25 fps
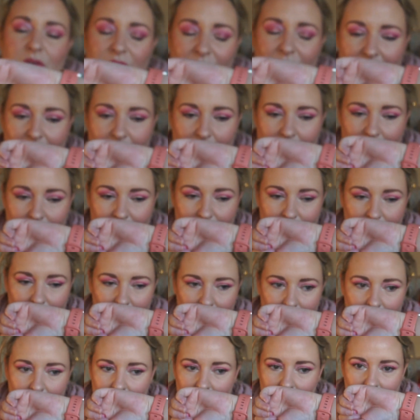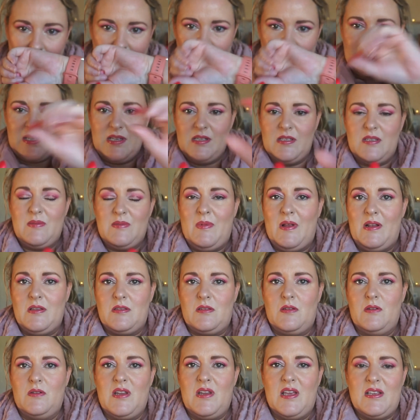over a year. Still
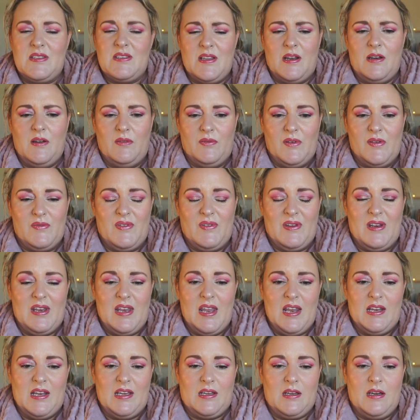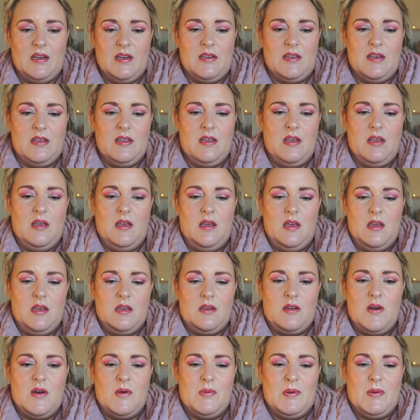smells good. It has that lovely vanilla kind of
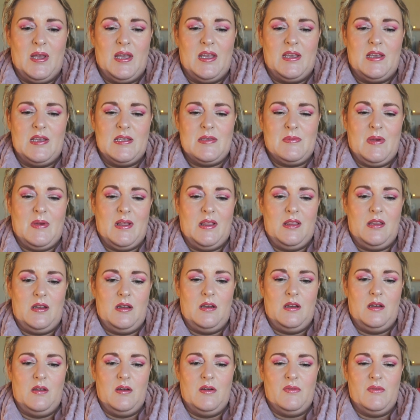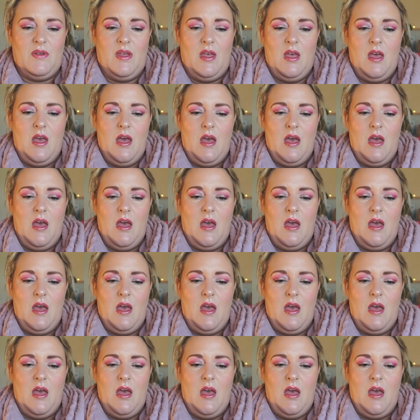cupcakey smell that I love.